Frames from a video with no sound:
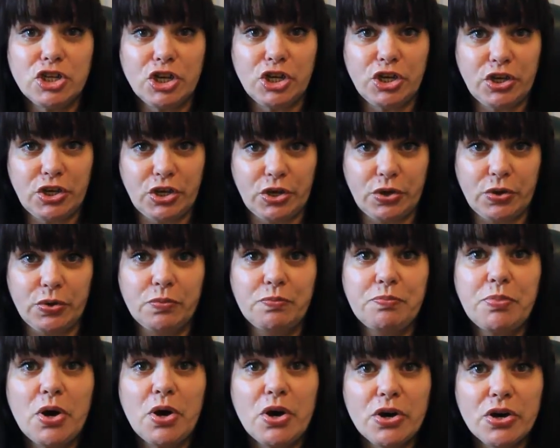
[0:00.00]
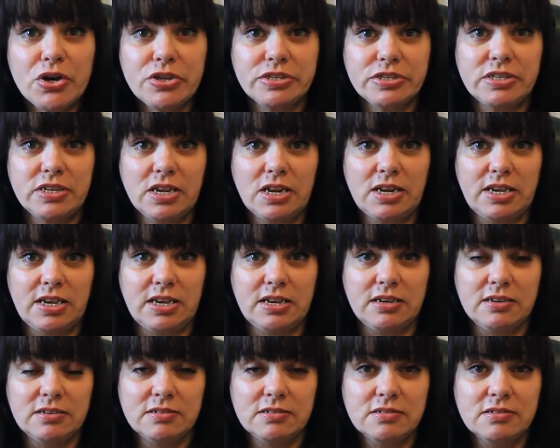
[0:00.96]
to you
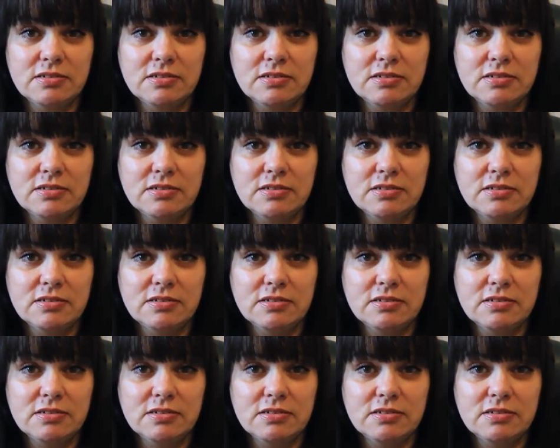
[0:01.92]
personally.